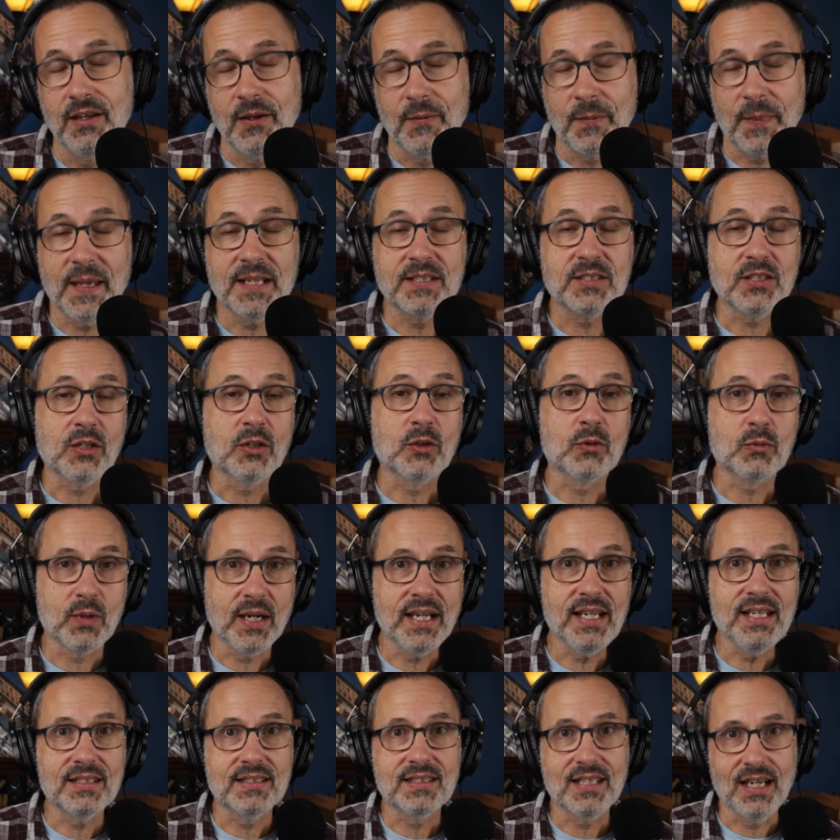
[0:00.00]
That's a
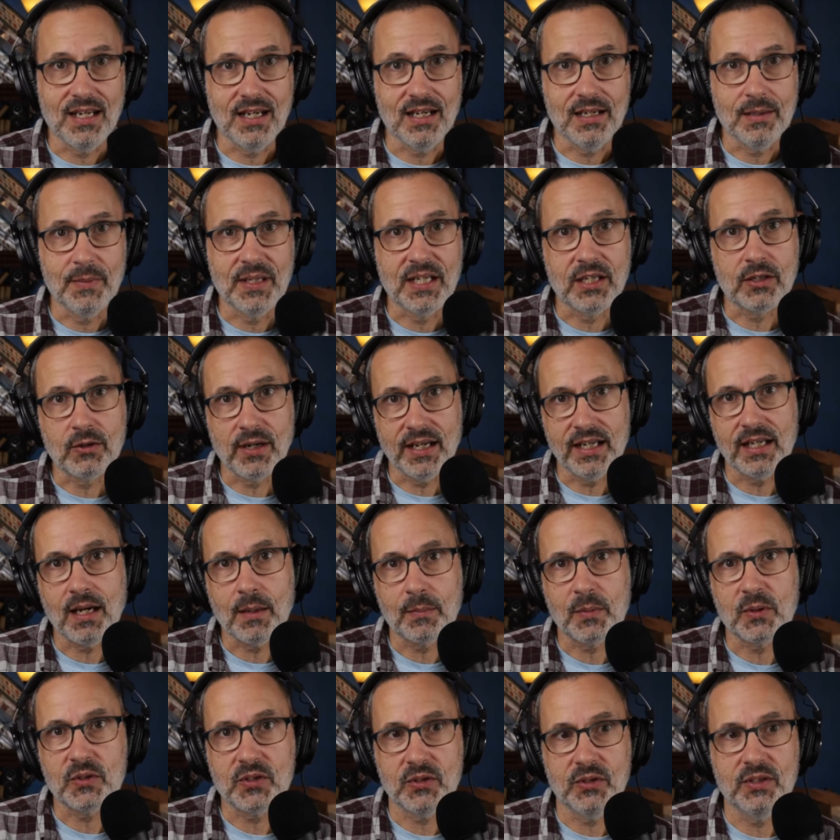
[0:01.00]
great time and a great
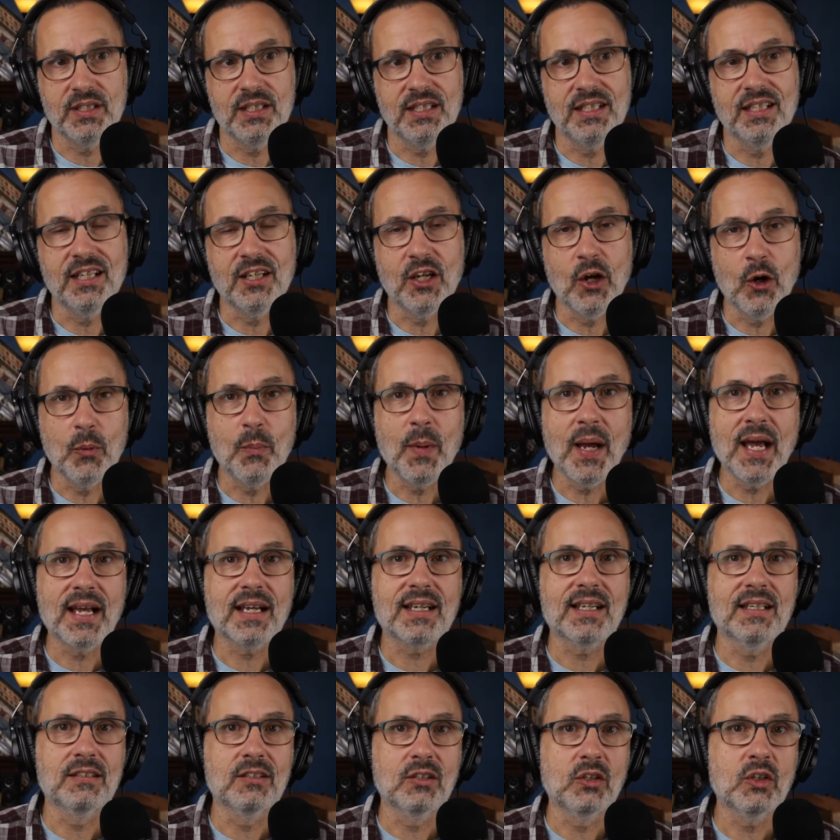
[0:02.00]
opportunity to go back
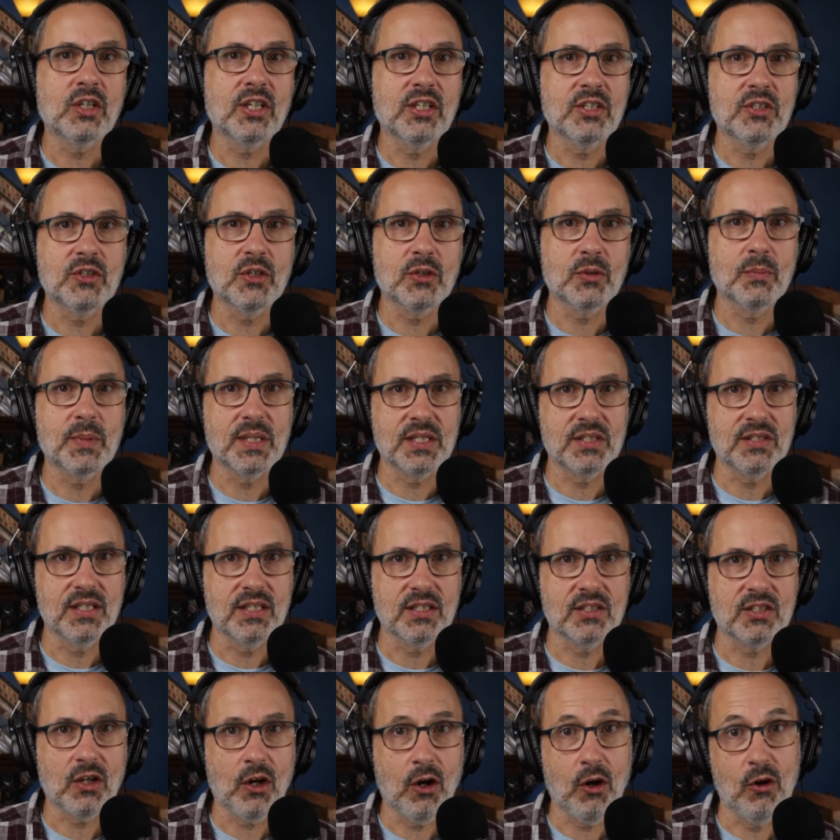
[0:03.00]
and look at your
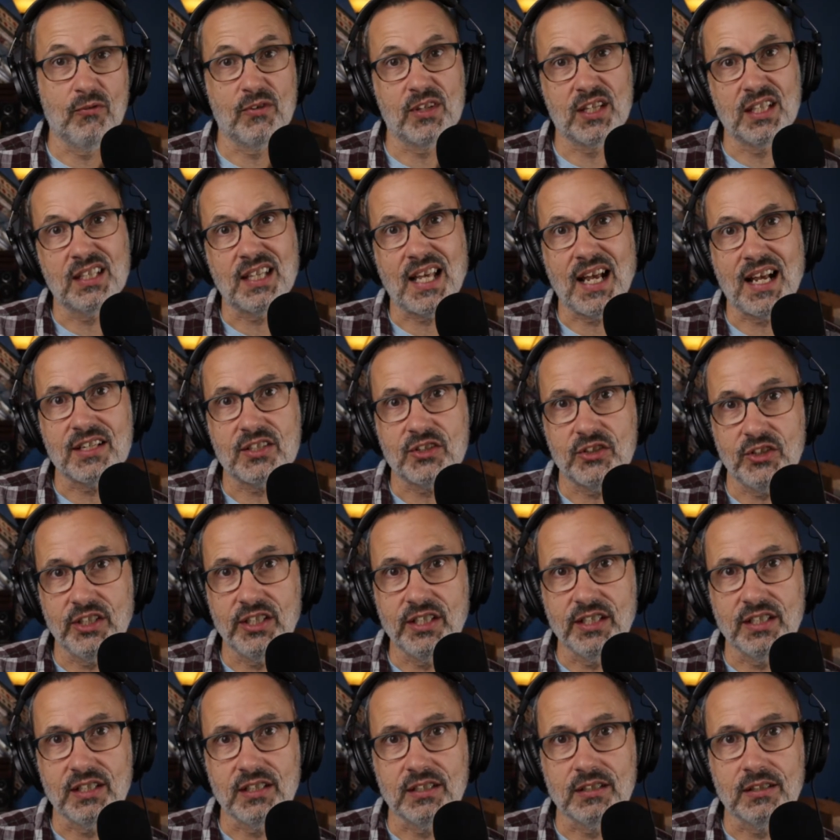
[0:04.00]
business over the last
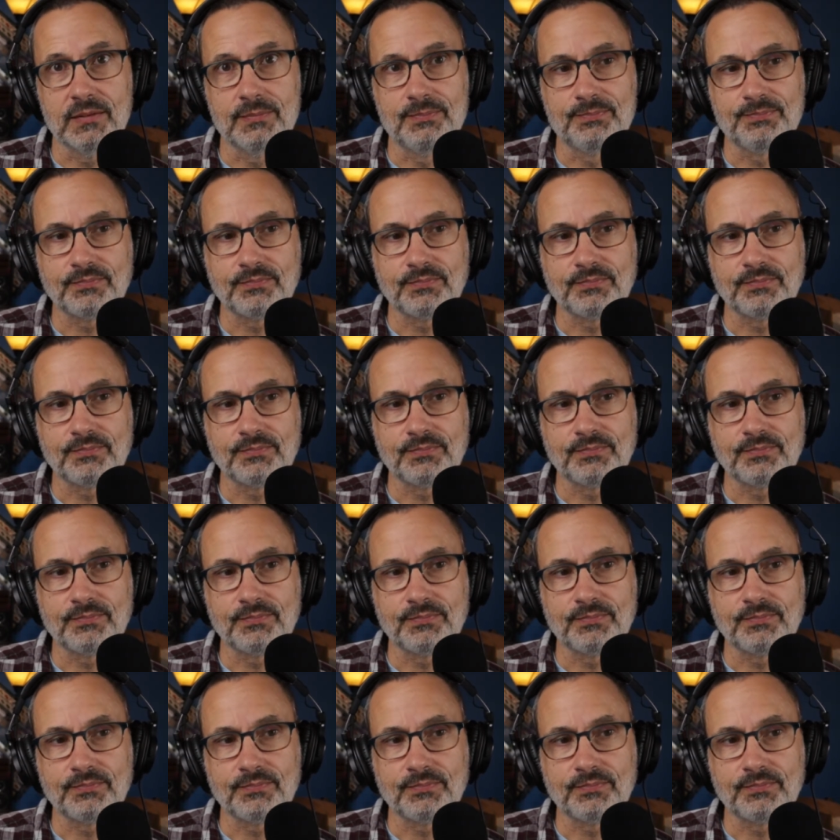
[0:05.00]
year,